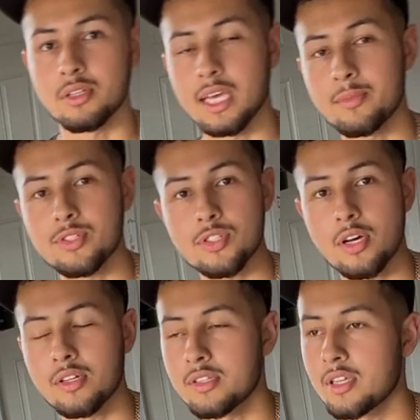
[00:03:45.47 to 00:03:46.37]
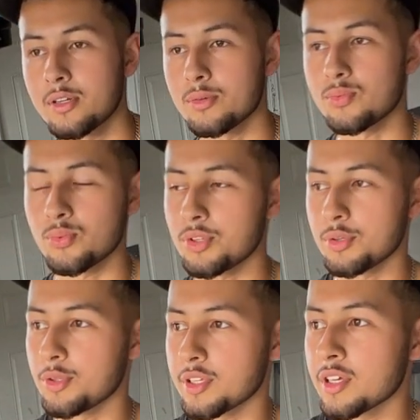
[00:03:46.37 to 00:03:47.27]
Amazon and they're
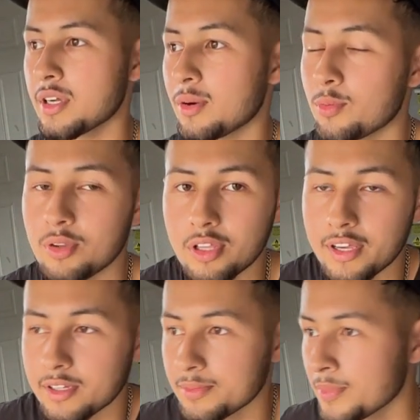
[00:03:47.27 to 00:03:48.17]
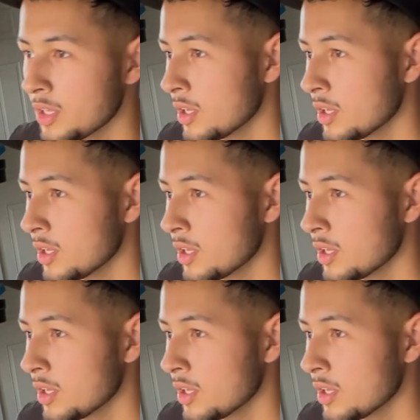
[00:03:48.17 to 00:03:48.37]
really good. I really like them.